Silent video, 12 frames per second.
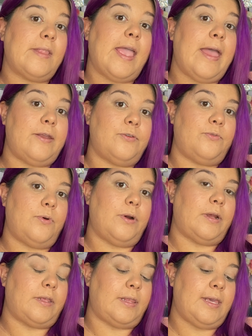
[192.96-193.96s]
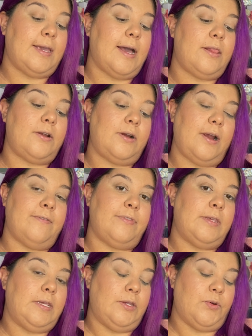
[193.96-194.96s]
And for the color of
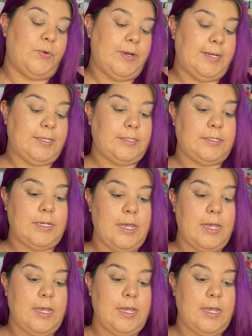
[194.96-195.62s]
the crease,